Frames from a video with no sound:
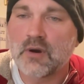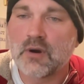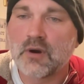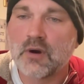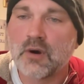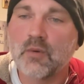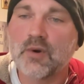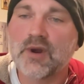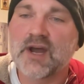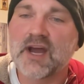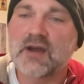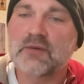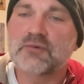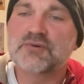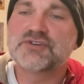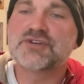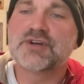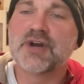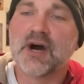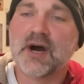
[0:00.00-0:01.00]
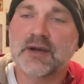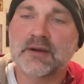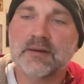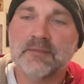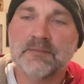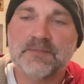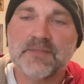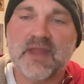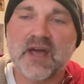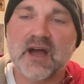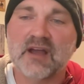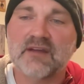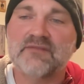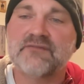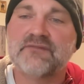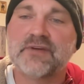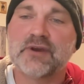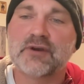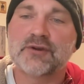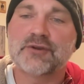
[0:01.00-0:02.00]
When I was young, I
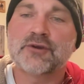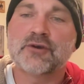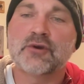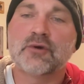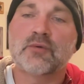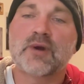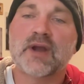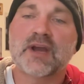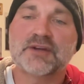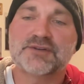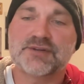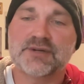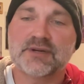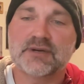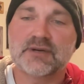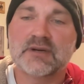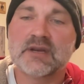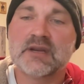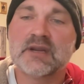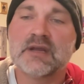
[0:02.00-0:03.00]
feared correction,